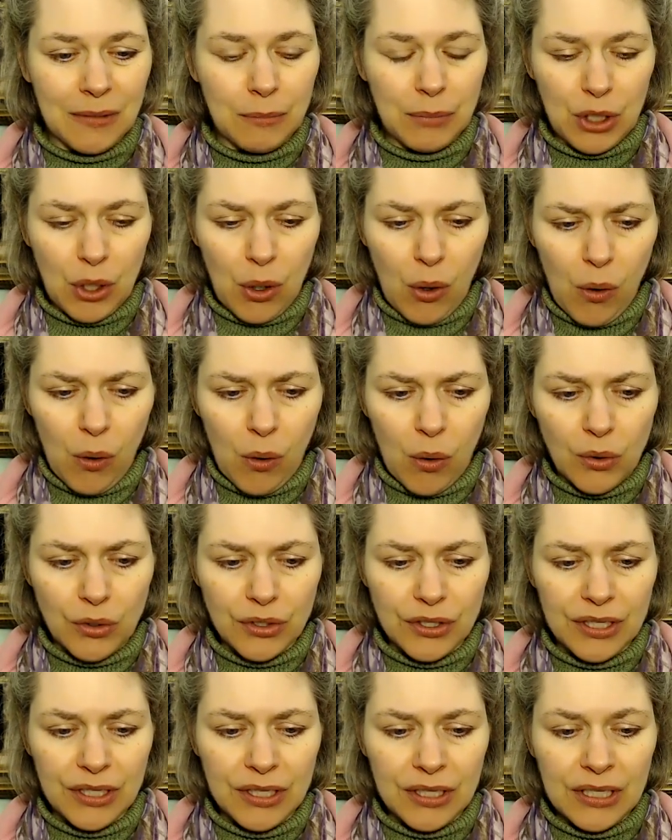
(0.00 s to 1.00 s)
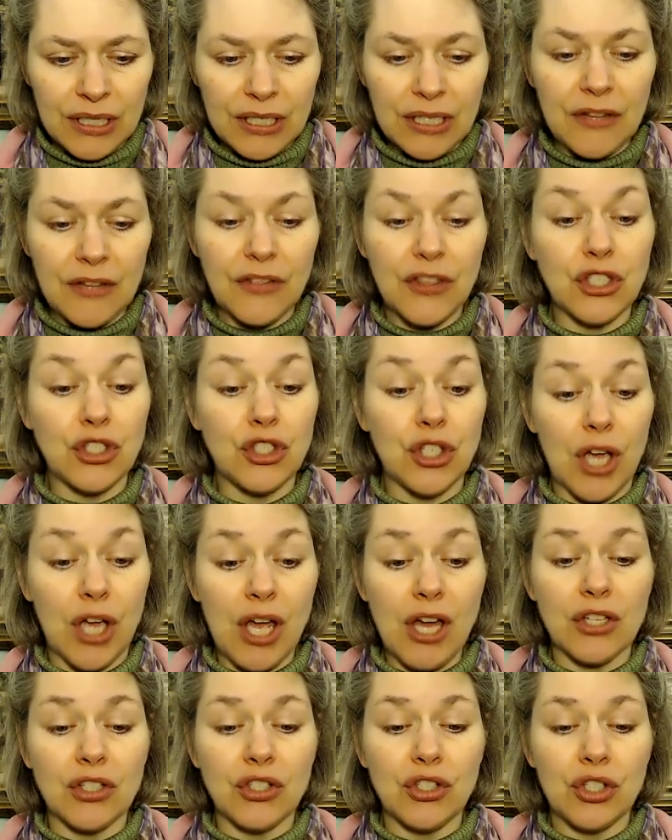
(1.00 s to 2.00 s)
Behold, the
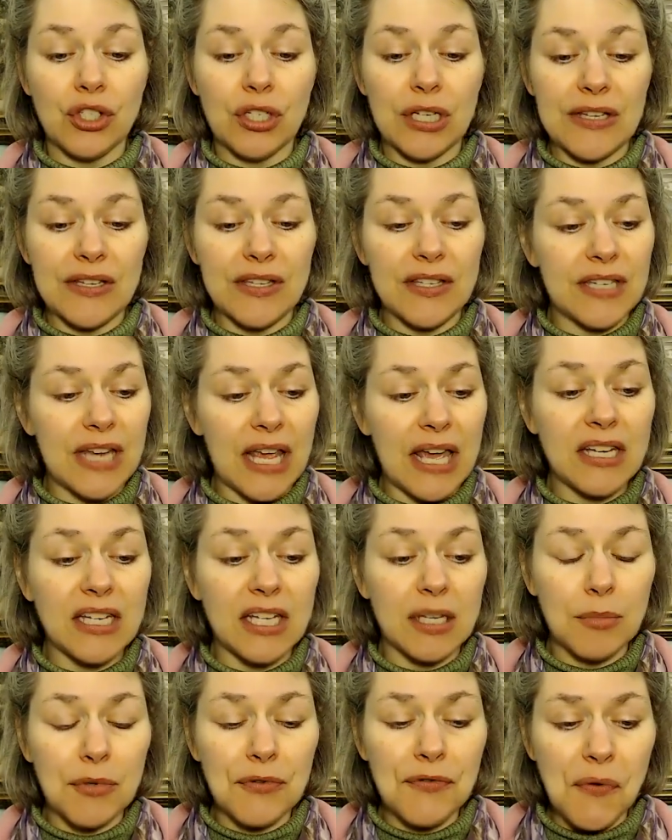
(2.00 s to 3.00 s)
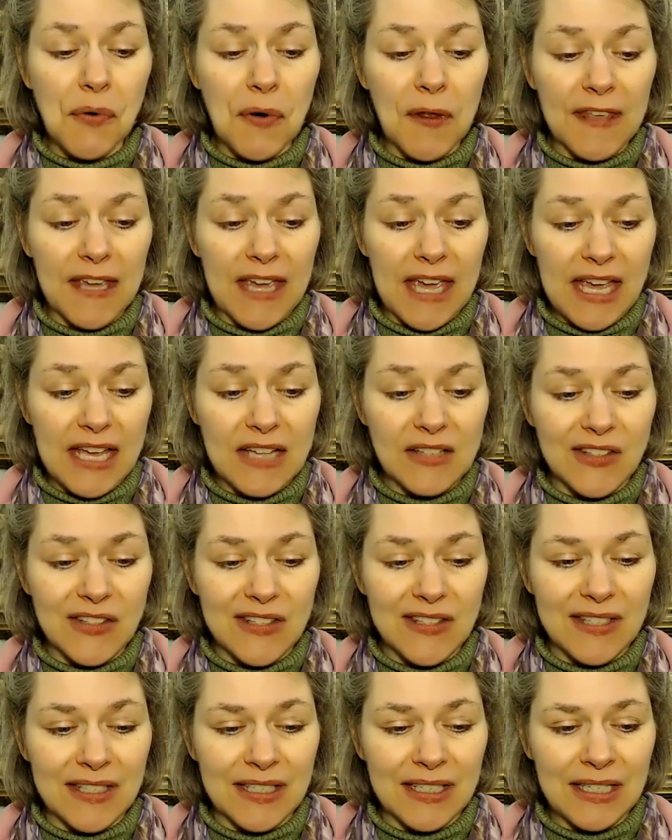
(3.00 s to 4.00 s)
judge is standing before the
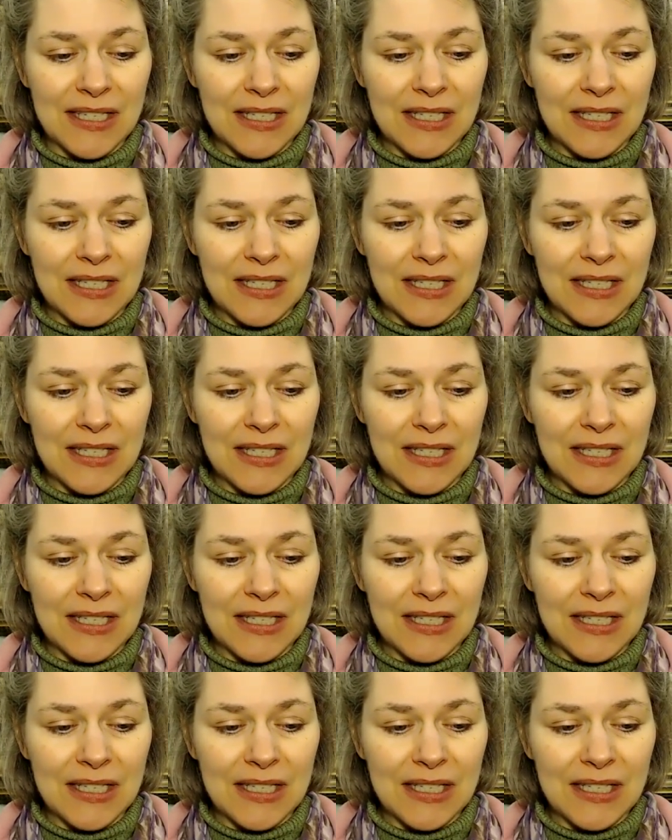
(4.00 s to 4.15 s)
gates.